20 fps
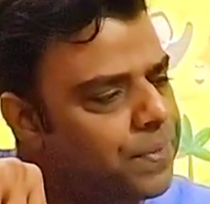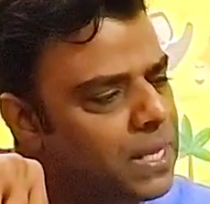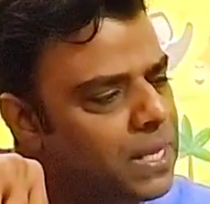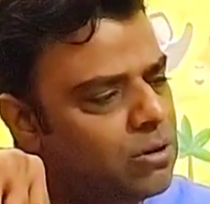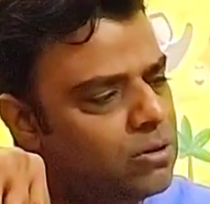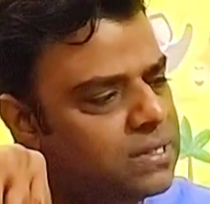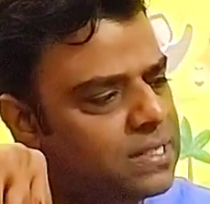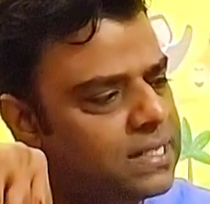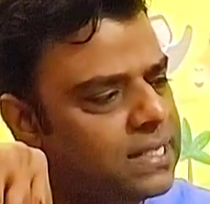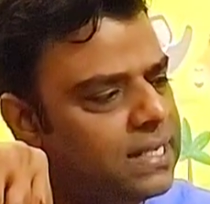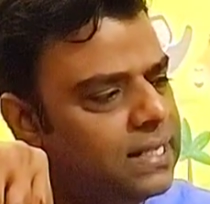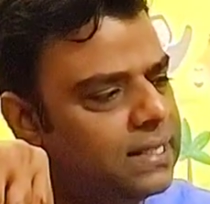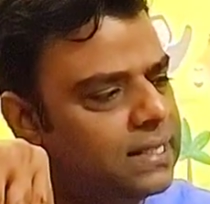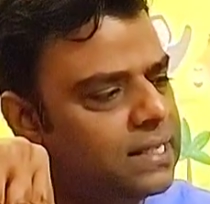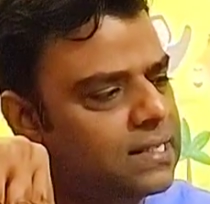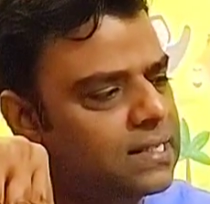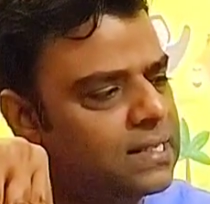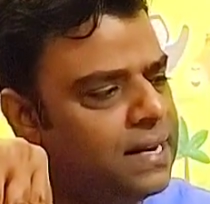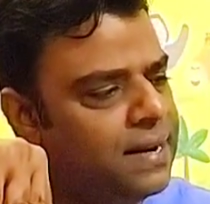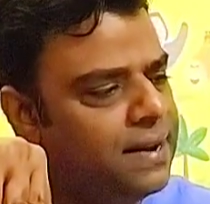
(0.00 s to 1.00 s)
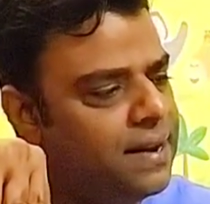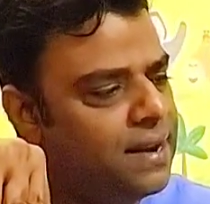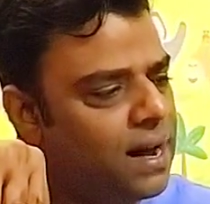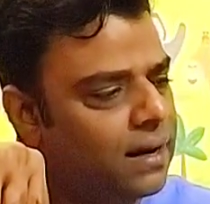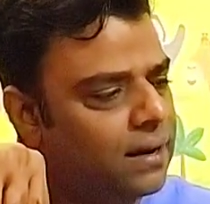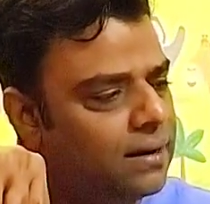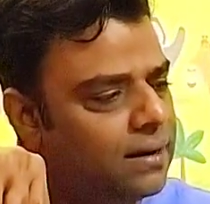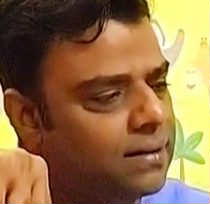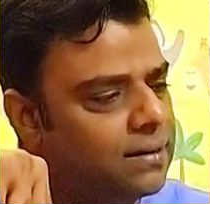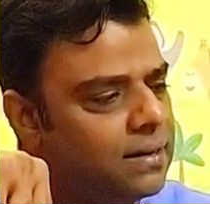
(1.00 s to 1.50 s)
you'll see this
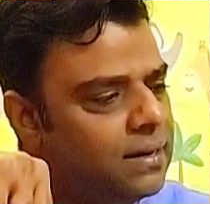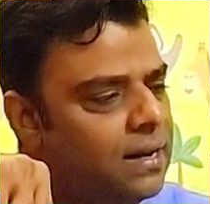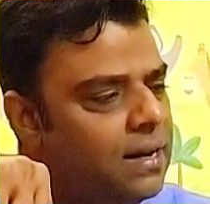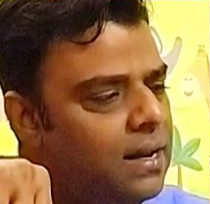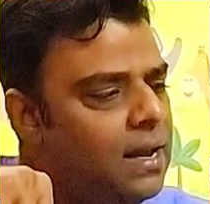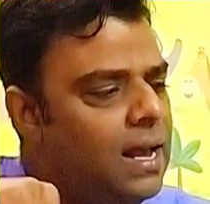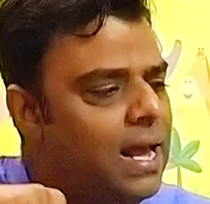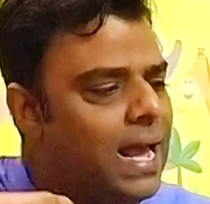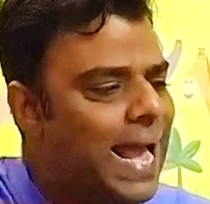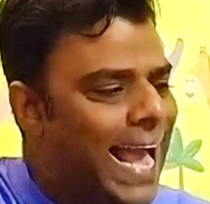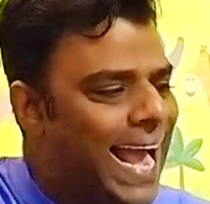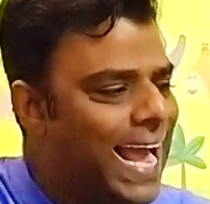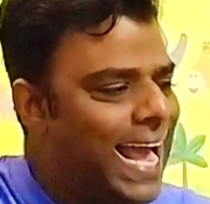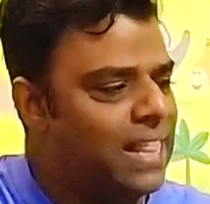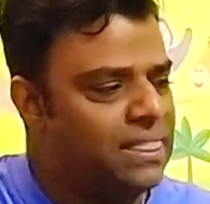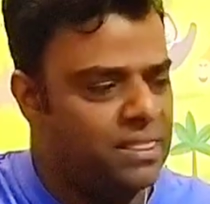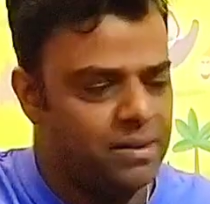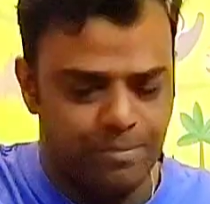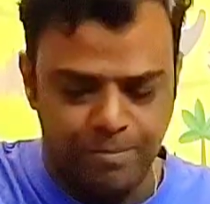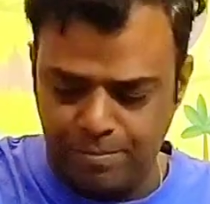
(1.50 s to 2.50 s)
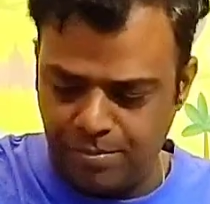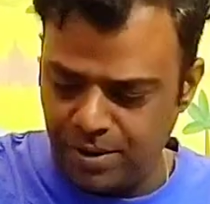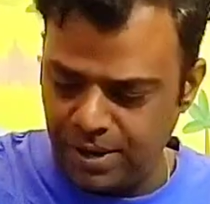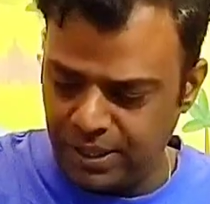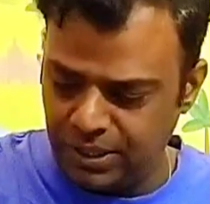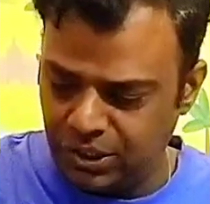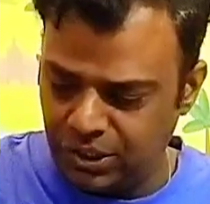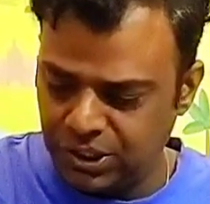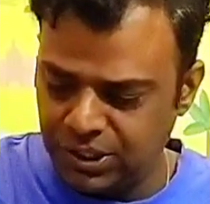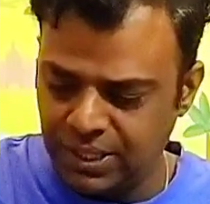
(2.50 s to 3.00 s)
nut and the
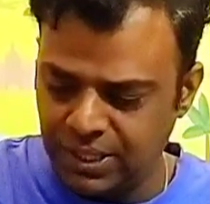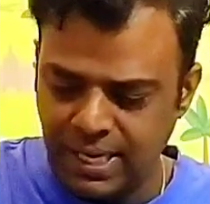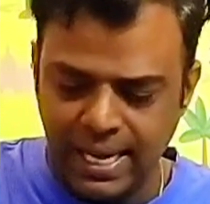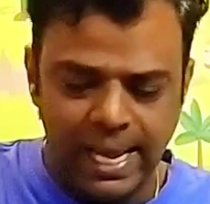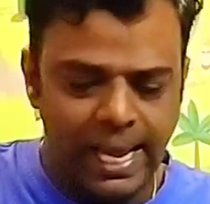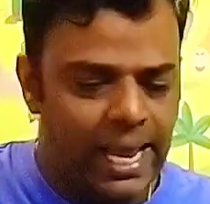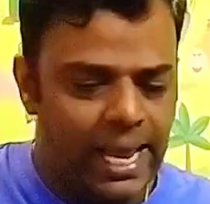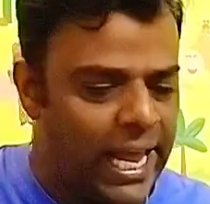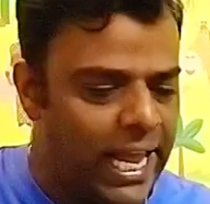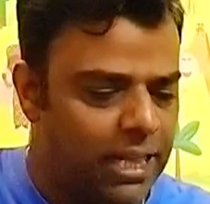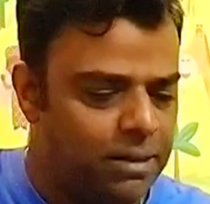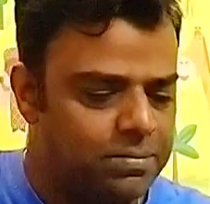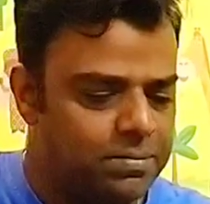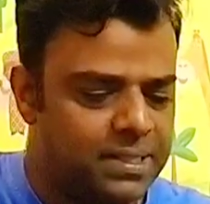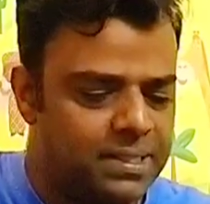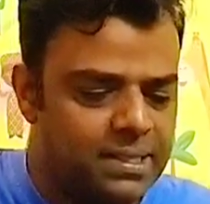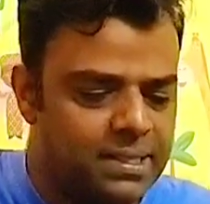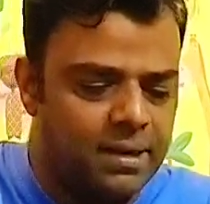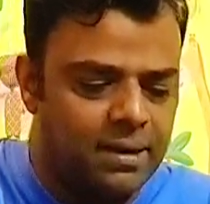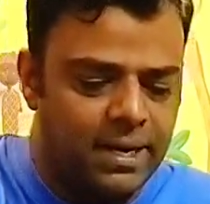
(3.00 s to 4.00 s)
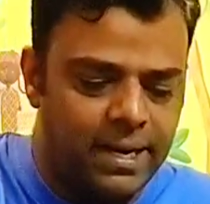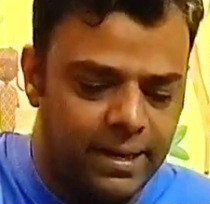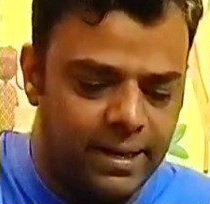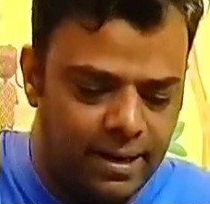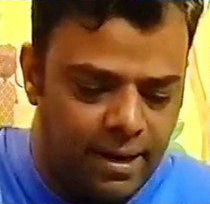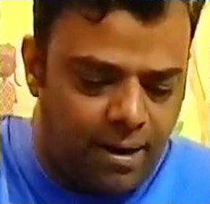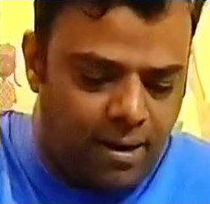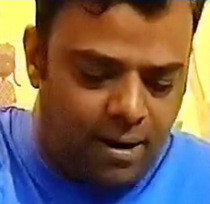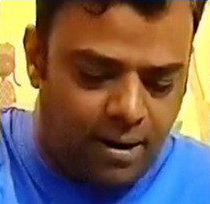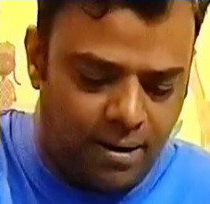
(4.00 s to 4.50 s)
bridge helps the
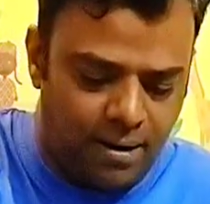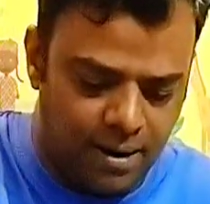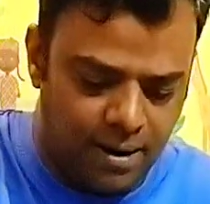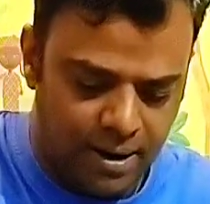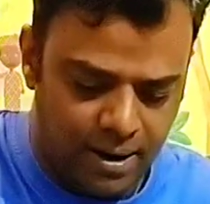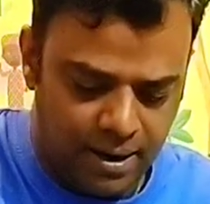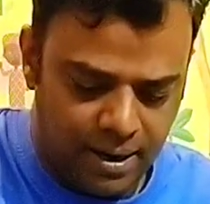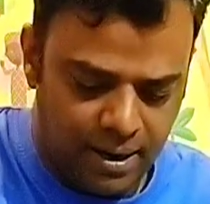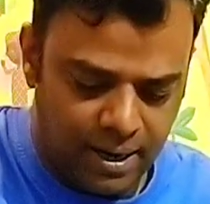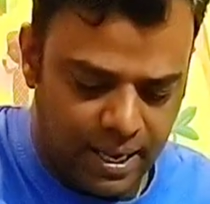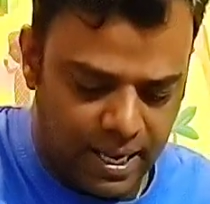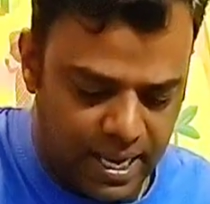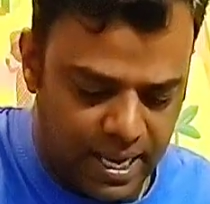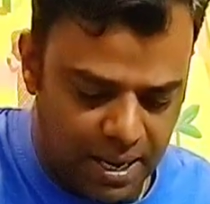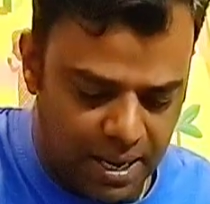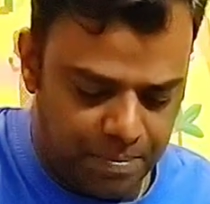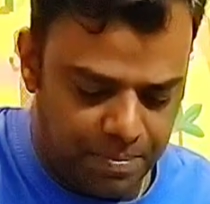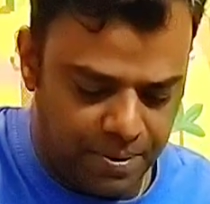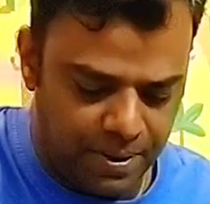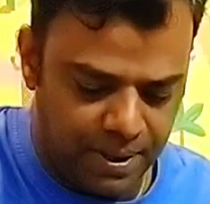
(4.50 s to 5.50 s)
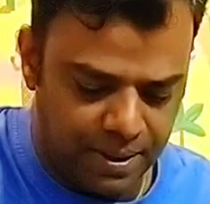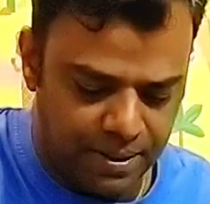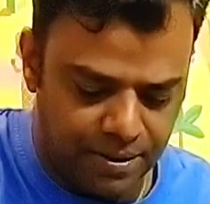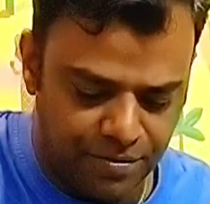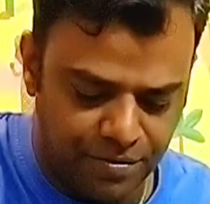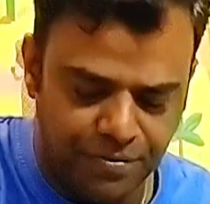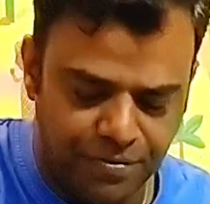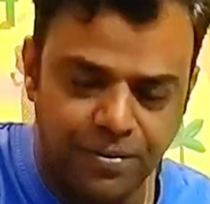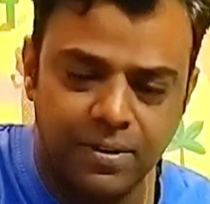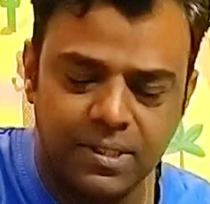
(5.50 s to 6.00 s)
guitar keep
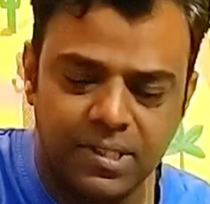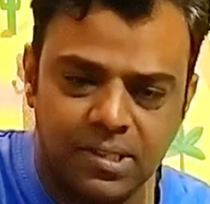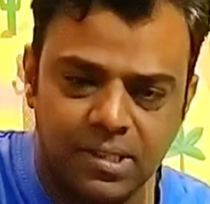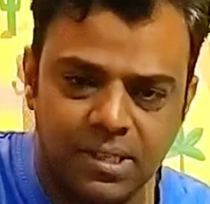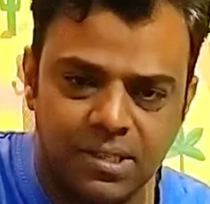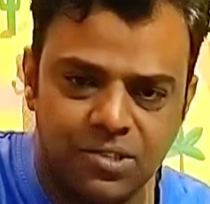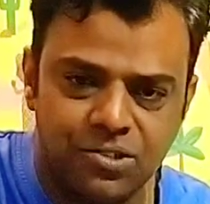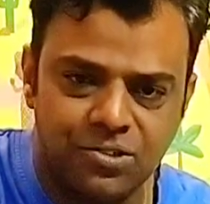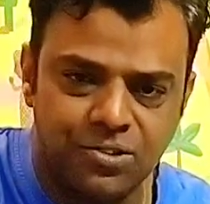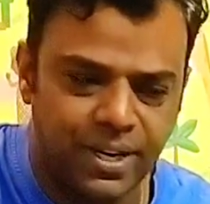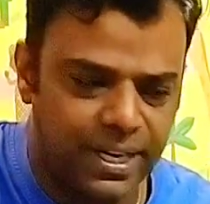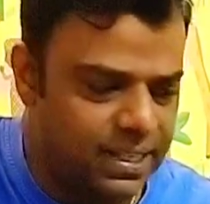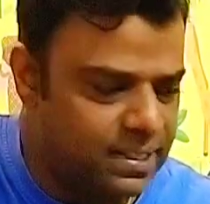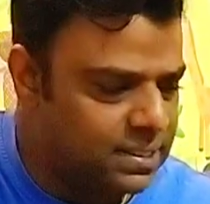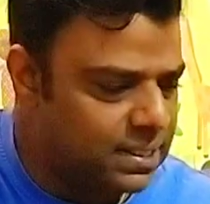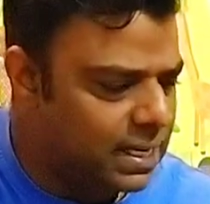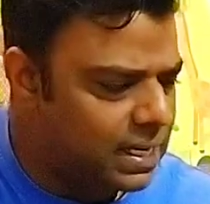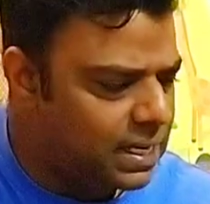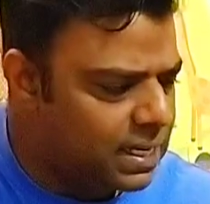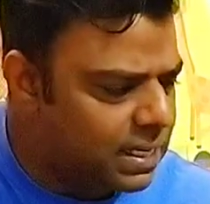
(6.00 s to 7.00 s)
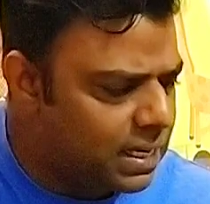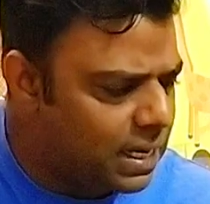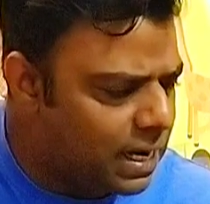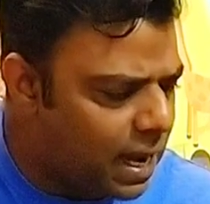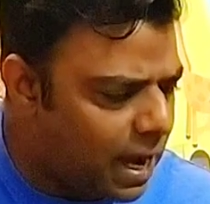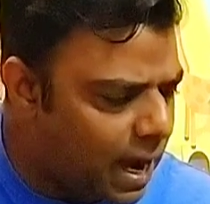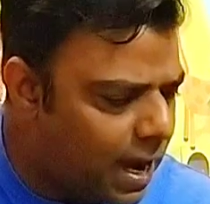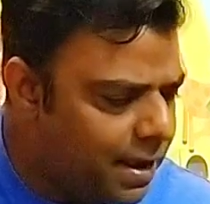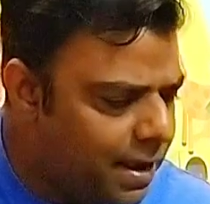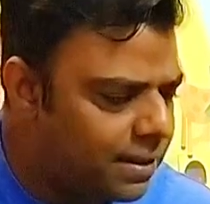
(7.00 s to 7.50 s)
the strings a little
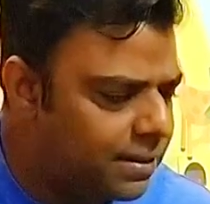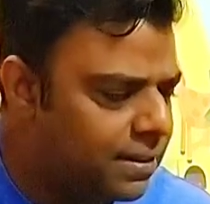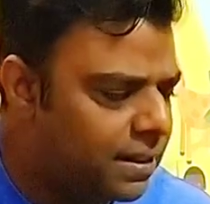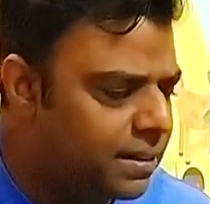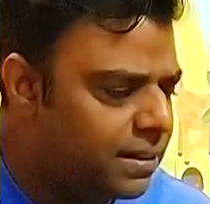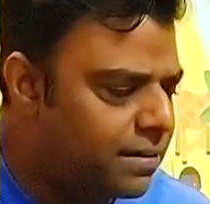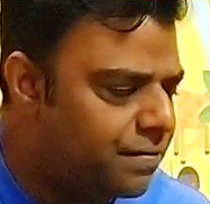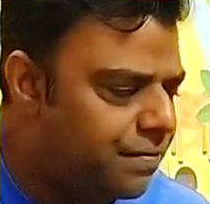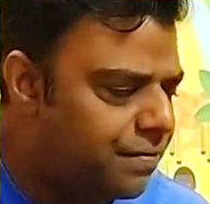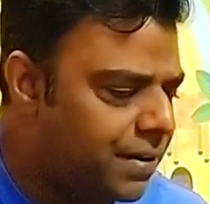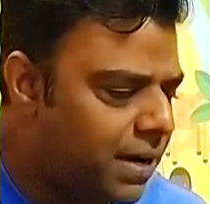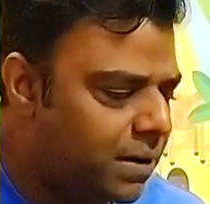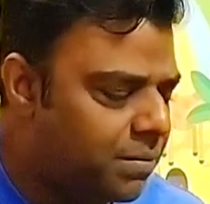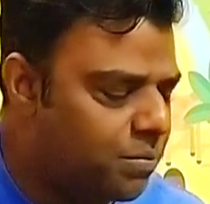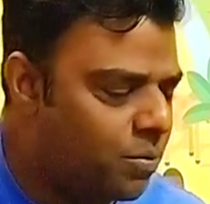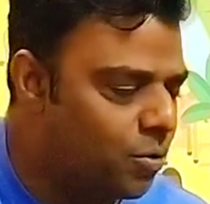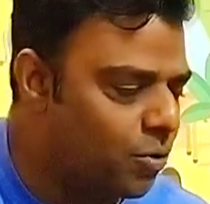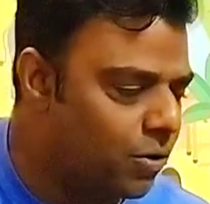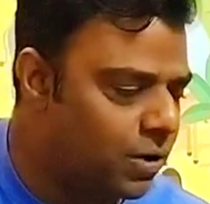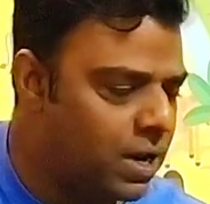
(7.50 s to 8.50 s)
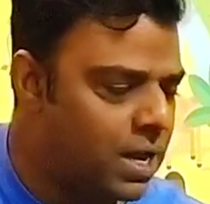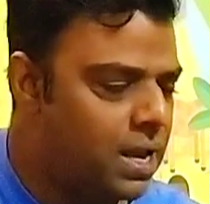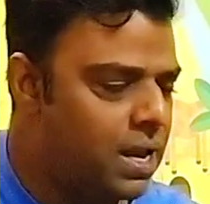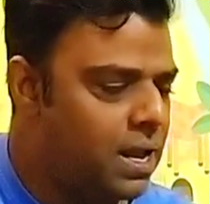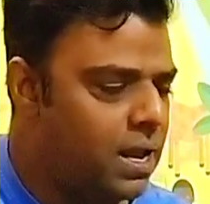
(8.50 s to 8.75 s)
higher than the fretboard.